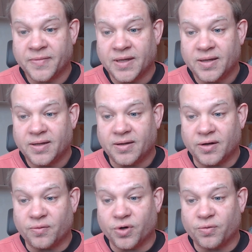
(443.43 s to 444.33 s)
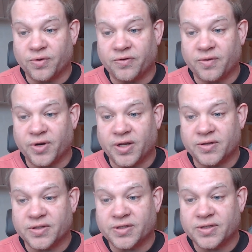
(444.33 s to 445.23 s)
going to work with someone
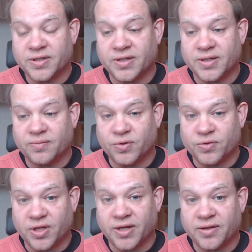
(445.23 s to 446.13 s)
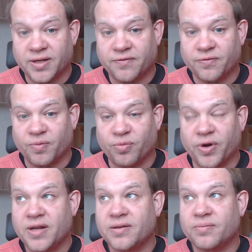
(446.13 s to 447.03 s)
else, uh, most likely for a brain
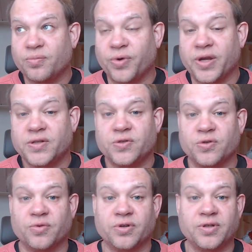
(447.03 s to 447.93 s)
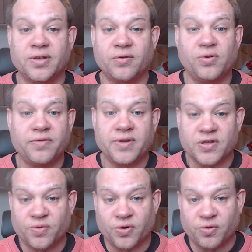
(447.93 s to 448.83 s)
brain tumor. All of this is
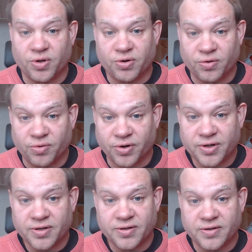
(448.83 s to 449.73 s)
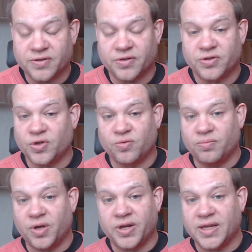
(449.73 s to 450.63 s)
pro bono work, so there's no
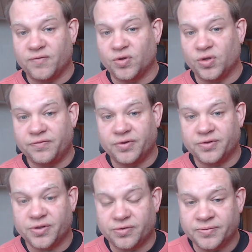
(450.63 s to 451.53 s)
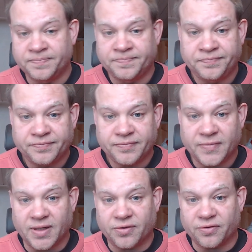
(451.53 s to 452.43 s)
money involved. There's no
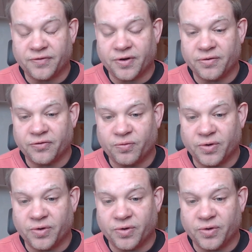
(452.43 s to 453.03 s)
interference with